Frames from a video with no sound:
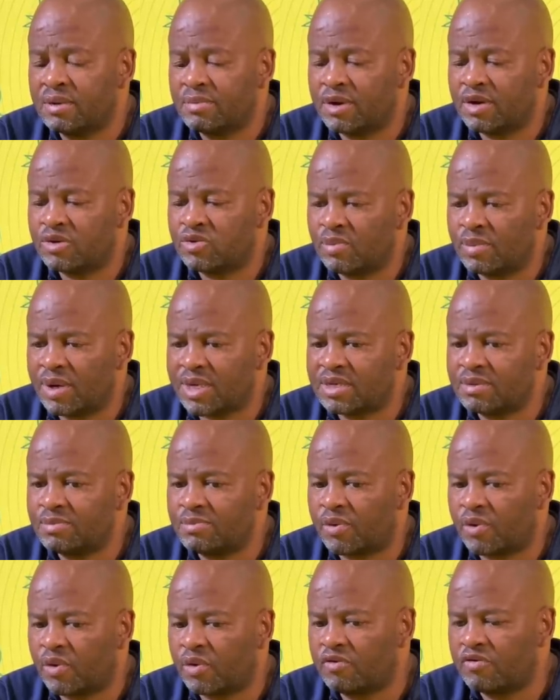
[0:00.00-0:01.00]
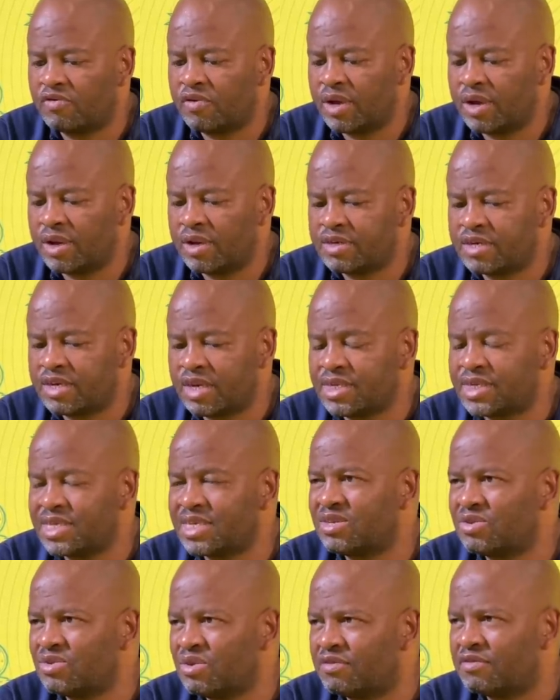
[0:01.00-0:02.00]
But we must improve the
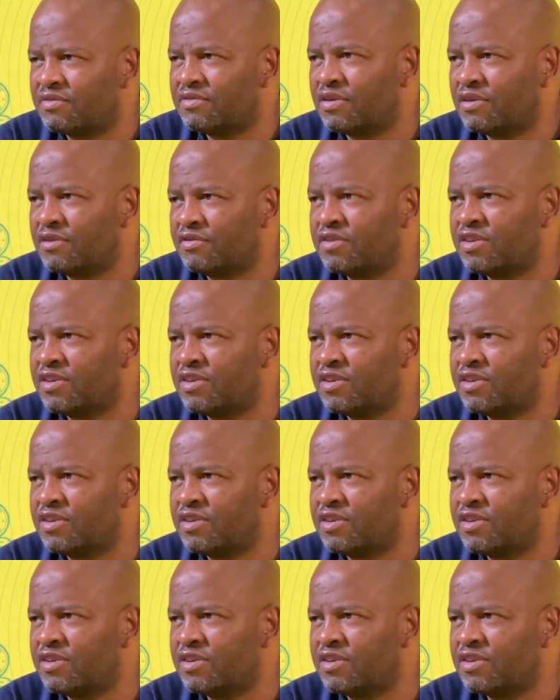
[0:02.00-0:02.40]
intensity of